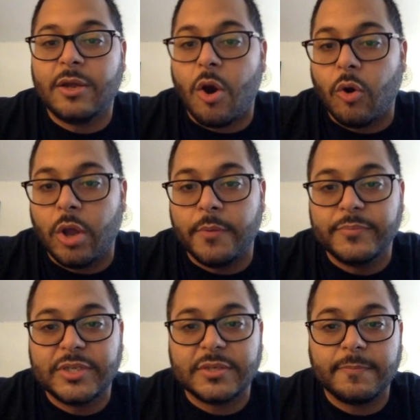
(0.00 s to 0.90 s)

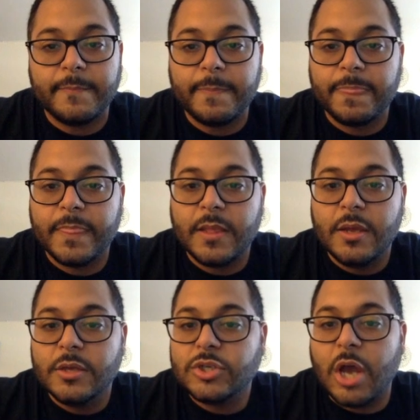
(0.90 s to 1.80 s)
Golems.
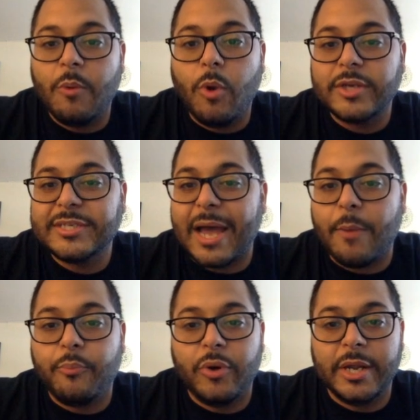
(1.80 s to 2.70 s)
So it works
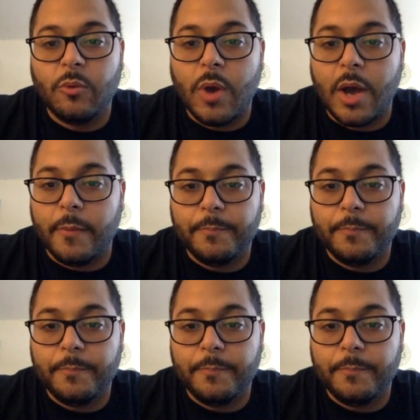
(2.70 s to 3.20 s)
out pretty well.